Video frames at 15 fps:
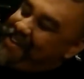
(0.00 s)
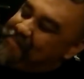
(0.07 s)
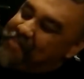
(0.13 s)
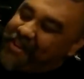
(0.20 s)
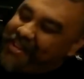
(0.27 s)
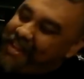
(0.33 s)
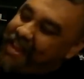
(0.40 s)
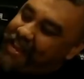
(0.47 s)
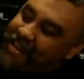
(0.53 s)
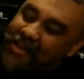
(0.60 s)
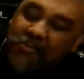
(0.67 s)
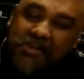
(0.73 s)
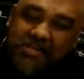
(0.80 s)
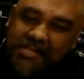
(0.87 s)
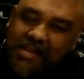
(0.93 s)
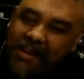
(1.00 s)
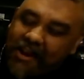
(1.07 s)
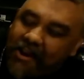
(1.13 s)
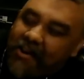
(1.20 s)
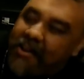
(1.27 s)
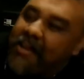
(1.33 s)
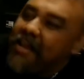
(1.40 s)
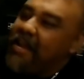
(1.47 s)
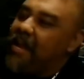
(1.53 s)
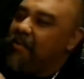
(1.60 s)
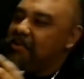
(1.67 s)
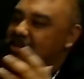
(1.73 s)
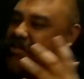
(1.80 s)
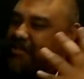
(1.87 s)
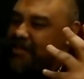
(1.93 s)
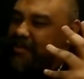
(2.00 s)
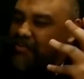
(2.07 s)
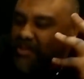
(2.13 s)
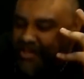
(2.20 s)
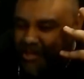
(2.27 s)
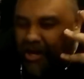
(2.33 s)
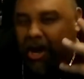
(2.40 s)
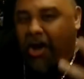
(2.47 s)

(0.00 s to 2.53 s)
But yeah, he was there. It was an